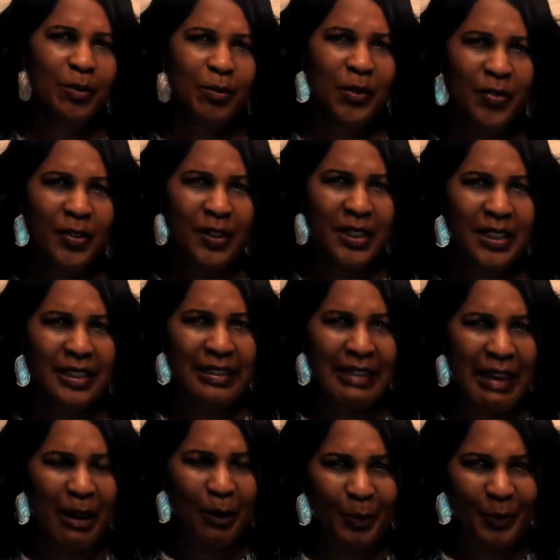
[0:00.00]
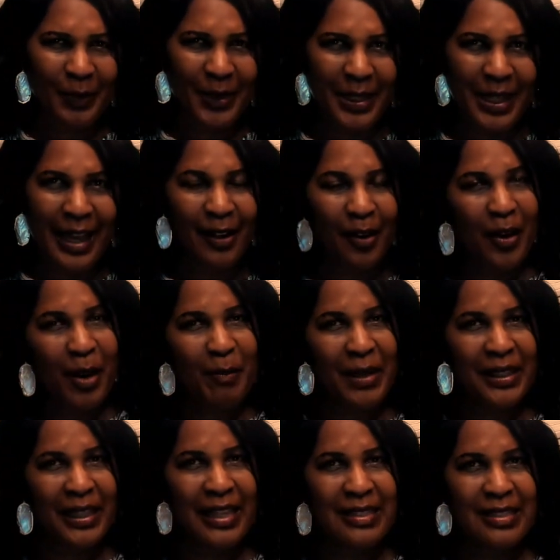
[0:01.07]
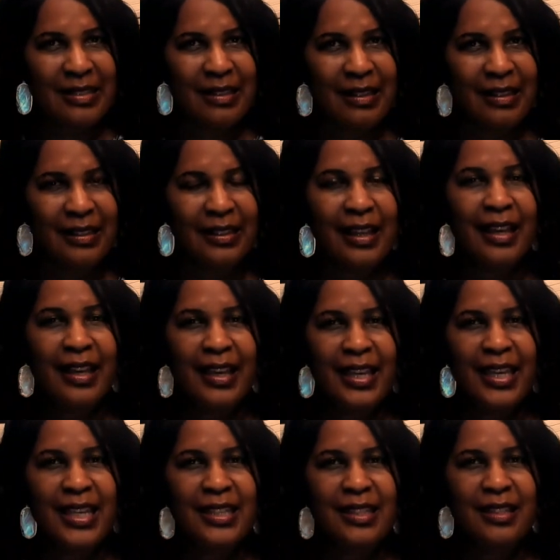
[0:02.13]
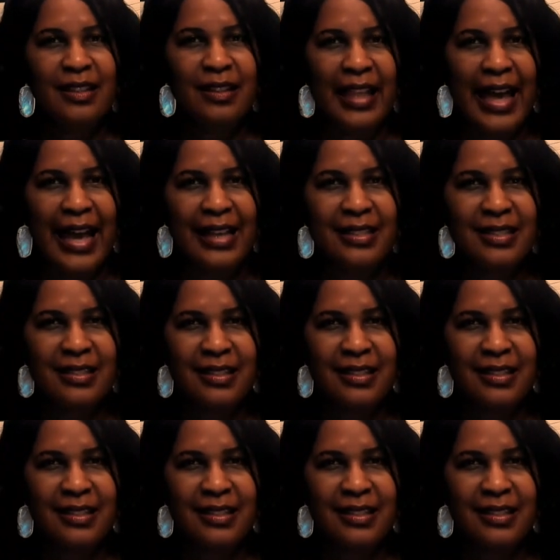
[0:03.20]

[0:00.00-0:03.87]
for looking down, but I don't have my glasses on. In the last,